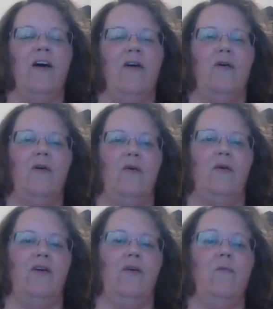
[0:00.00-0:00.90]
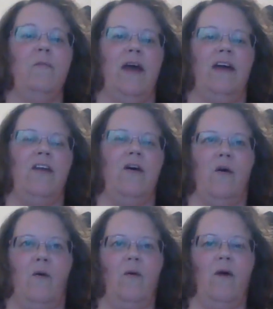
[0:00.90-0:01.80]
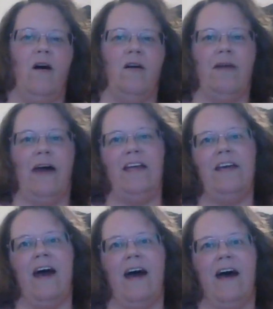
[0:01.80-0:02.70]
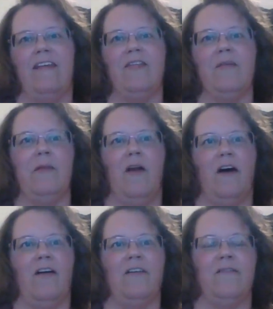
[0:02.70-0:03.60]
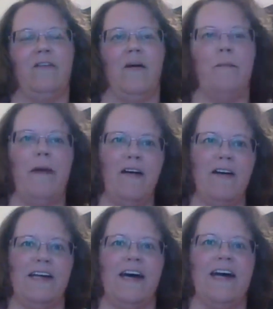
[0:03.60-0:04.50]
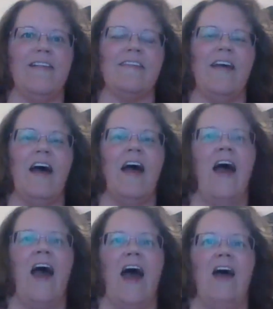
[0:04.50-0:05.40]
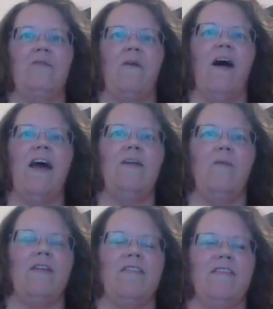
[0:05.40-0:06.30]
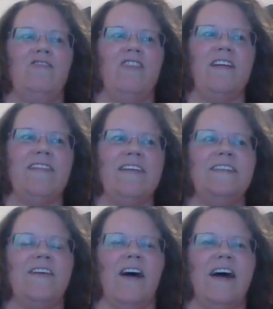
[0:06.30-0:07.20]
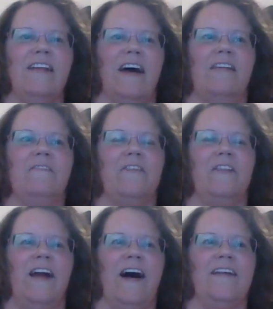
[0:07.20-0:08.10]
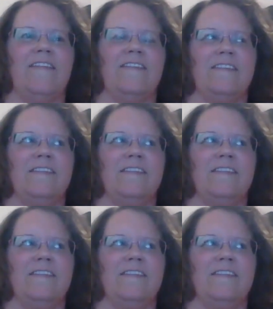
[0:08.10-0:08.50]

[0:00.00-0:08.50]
who you may know already as the blogger from Paradise. And Ryan was just in Thailand for the last,